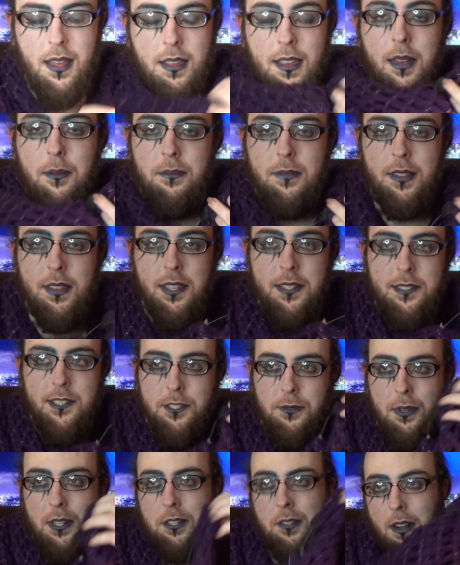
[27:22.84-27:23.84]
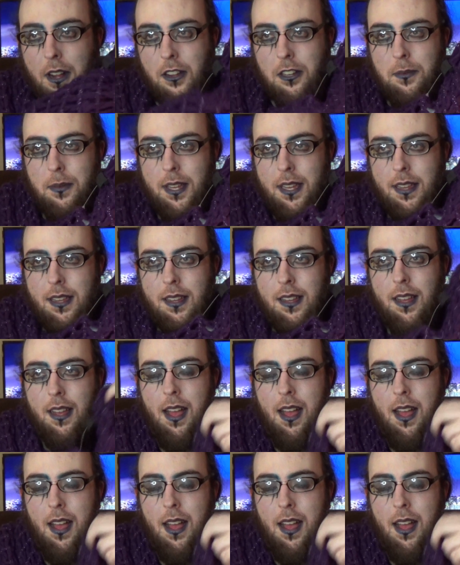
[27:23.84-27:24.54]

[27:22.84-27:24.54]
Yep, this is what drowned me.